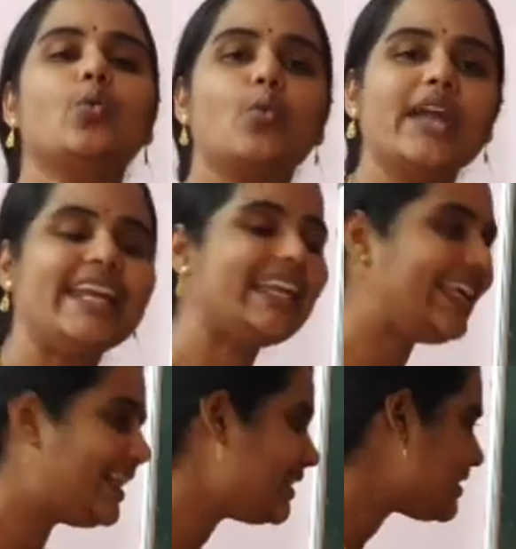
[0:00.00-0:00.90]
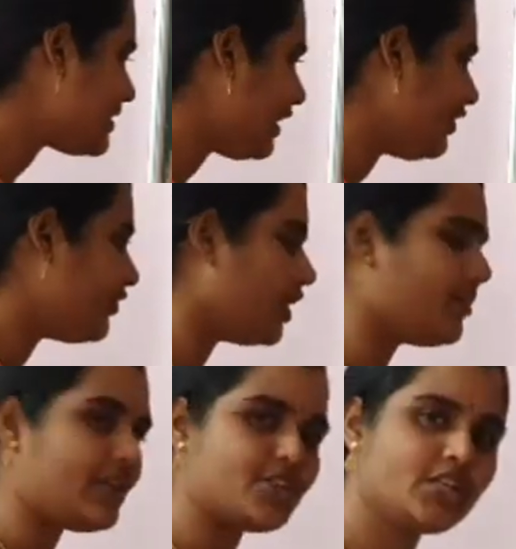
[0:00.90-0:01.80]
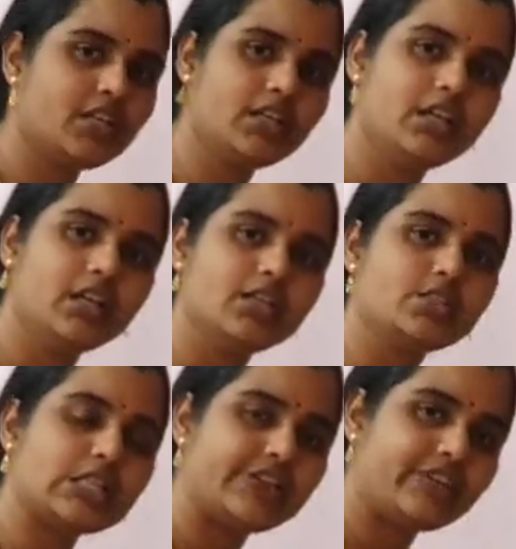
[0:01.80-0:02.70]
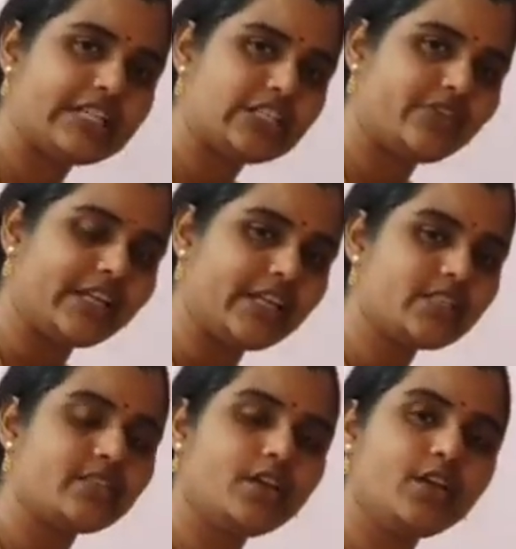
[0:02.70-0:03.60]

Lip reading: we need this information. So the first one is,